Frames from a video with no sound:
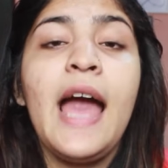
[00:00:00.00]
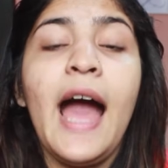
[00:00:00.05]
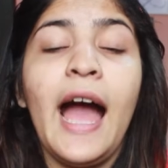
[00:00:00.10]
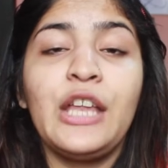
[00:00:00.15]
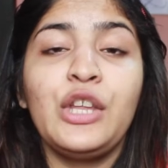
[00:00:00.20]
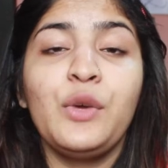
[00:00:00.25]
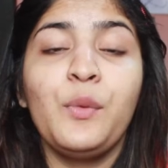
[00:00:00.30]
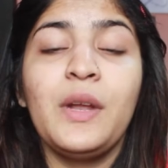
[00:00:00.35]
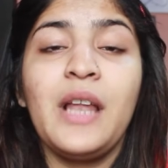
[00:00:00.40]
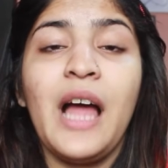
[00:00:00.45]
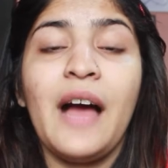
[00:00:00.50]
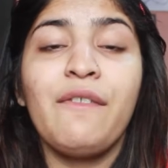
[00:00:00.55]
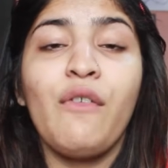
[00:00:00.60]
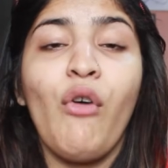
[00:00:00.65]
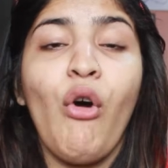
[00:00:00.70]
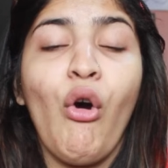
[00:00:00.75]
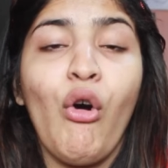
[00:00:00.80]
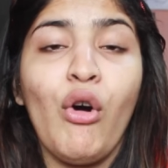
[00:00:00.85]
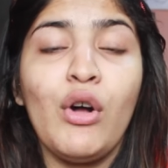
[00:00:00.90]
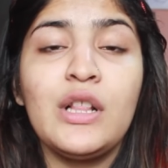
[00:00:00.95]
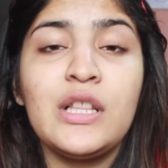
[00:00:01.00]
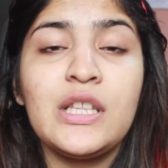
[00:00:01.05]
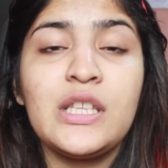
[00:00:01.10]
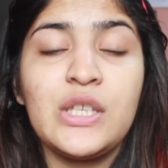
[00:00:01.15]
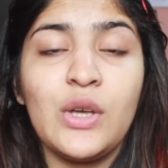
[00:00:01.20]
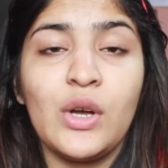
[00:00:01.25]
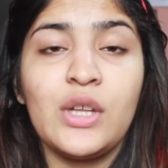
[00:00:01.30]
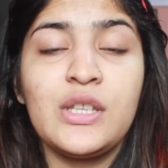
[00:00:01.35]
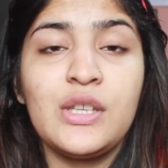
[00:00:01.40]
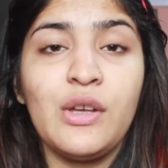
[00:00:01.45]
And you will have all
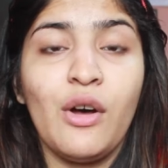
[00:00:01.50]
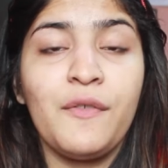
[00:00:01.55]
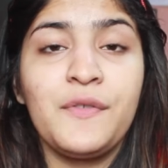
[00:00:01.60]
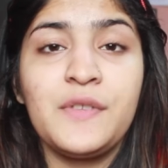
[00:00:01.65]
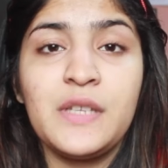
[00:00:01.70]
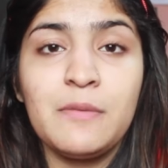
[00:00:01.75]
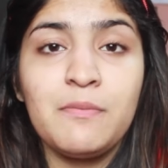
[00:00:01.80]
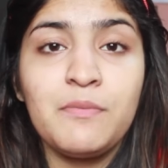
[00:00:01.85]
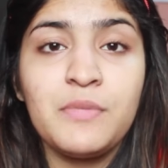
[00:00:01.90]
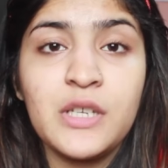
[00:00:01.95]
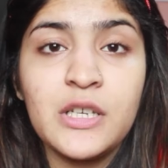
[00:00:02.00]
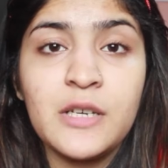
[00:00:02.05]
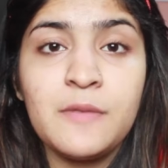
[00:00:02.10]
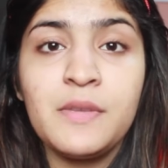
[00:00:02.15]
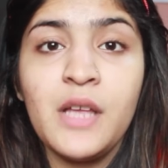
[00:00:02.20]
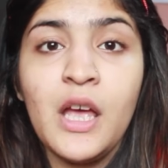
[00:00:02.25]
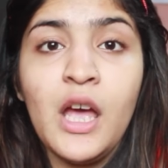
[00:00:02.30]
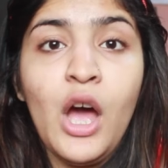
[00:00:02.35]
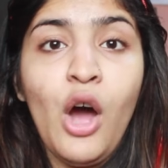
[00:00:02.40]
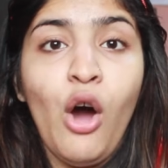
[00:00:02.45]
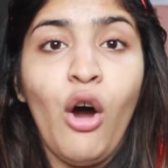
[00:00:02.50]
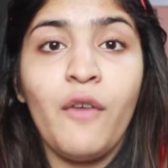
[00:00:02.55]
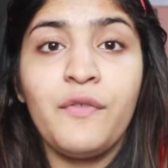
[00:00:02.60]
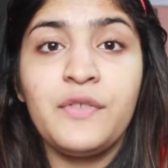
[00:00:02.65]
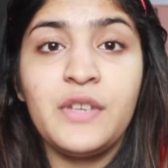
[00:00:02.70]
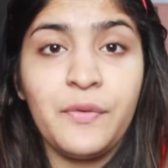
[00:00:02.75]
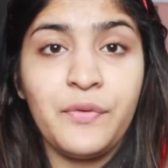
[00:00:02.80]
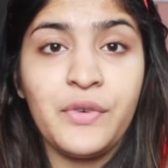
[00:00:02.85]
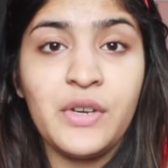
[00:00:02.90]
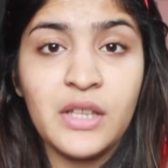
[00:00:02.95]
sorts of symptoms
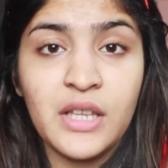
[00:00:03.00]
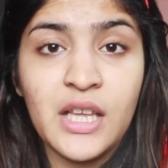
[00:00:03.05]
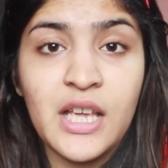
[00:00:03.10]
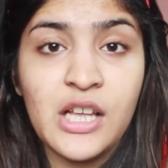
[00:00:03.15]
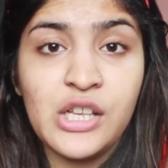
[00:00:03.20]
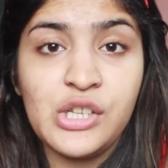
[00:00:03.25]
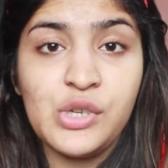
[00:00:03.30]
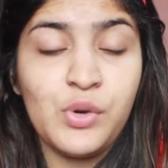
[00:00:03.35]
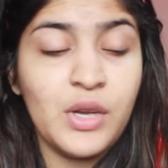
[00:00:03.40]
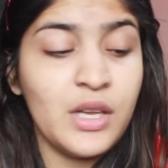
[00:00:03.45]
of different things.